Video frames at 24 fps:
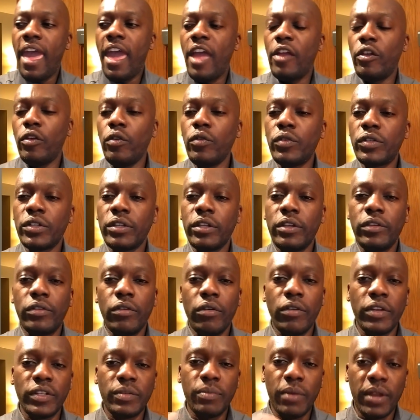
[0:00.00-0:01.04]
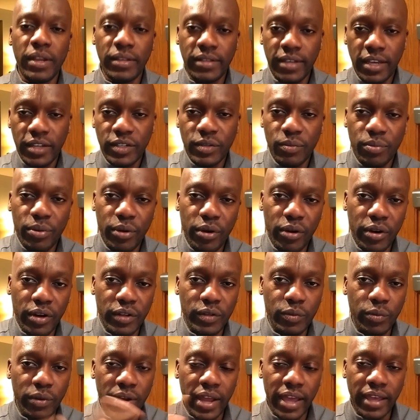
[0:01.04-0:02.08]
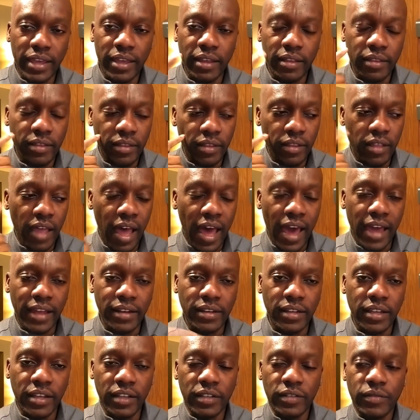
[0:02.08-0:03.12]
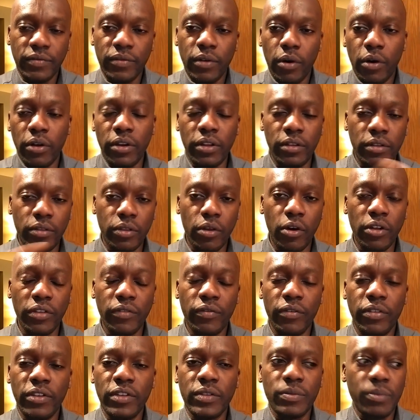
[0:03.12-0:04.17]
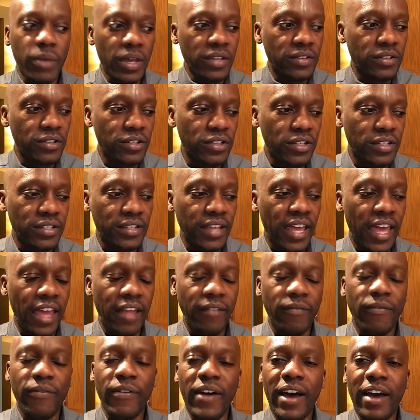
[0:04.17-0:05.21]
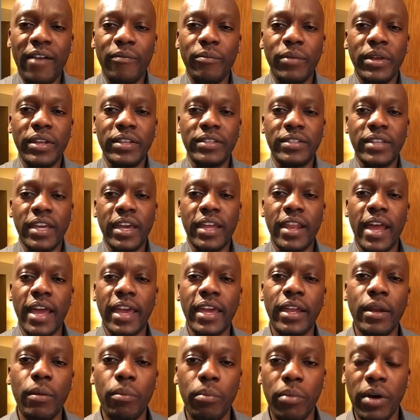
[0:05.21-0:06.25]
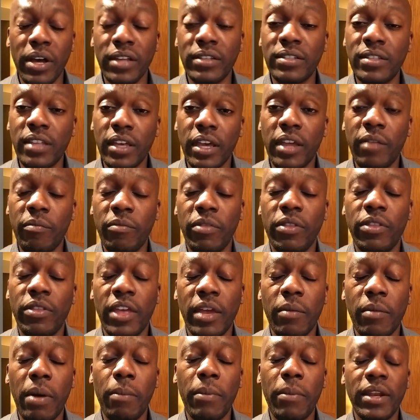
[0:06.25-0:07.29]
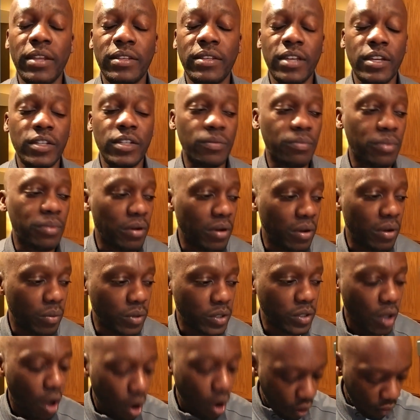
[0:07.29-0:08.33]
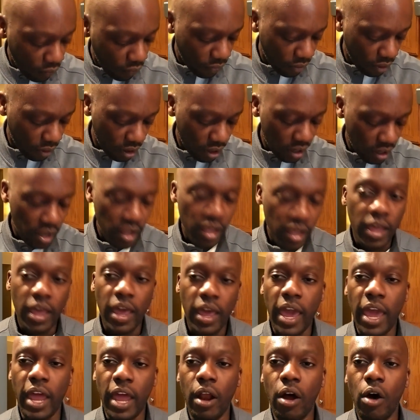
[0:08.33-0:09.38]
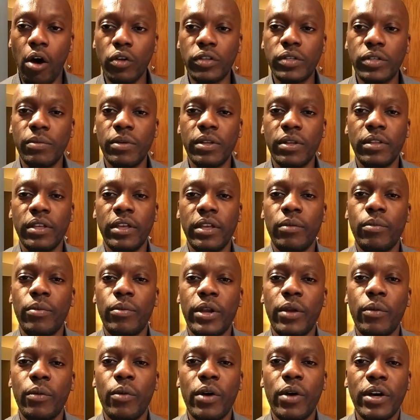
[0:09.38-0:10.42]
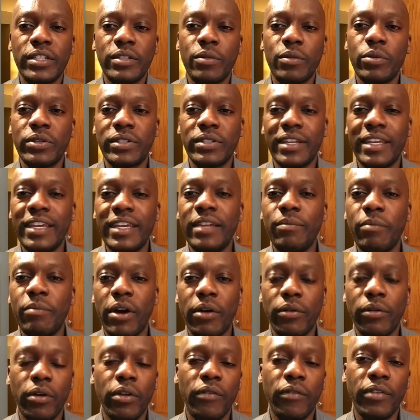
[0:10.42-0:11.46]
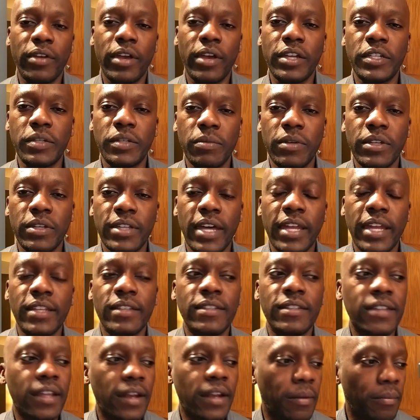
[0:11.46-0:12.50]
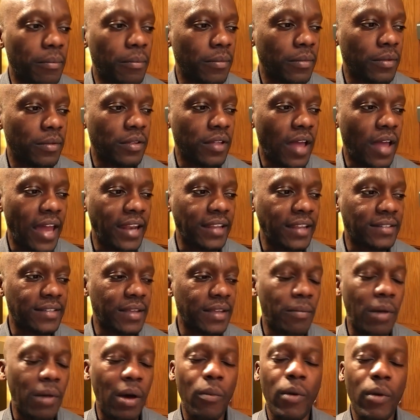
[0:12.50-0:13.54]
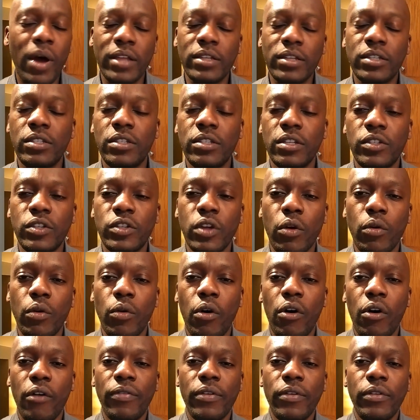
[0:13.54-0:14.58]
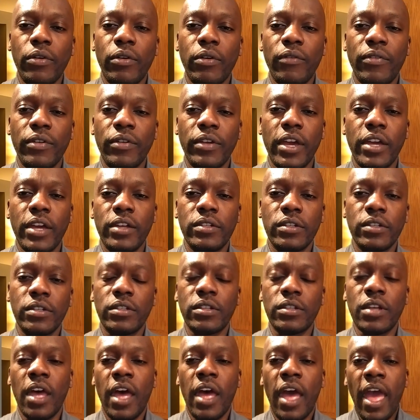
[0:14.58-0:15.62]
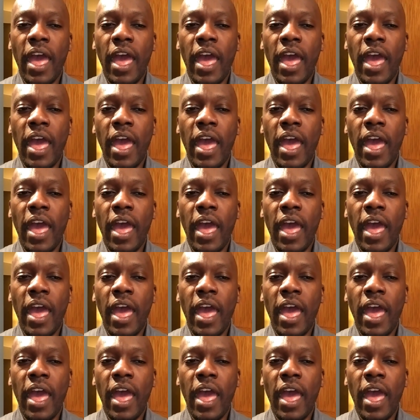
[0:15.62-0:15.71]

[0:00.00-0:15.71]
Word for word: And usually during this meditation period is when I get the ideas for, or these thoughts for these messages. And five minutes in, I get a buzz thinking, thinking my meditation period was over. And ultimately what it was, it was an email notification, because I didn't set up, I didn't set my watch to turn off the notifications.